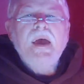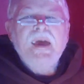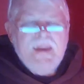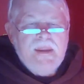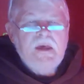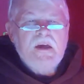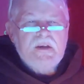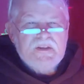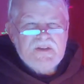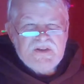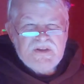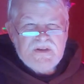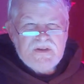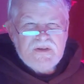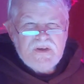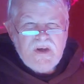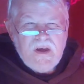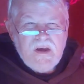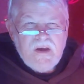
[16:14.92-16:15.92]

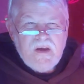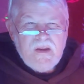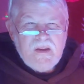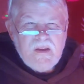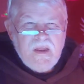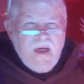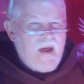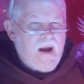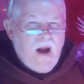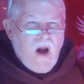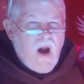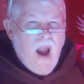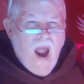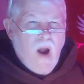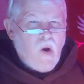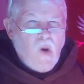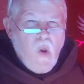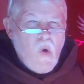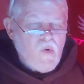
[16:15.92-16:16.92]
idiots that are
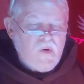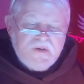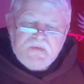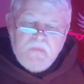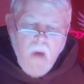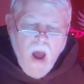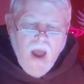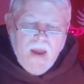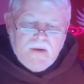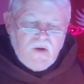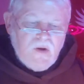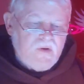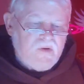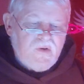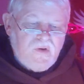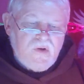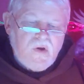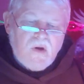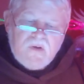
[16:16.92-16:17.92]
closed minded
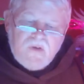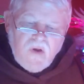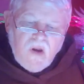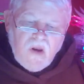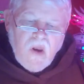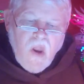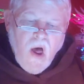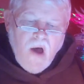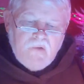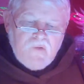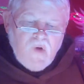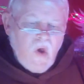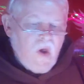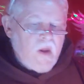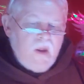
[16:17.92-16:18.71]
to, to love.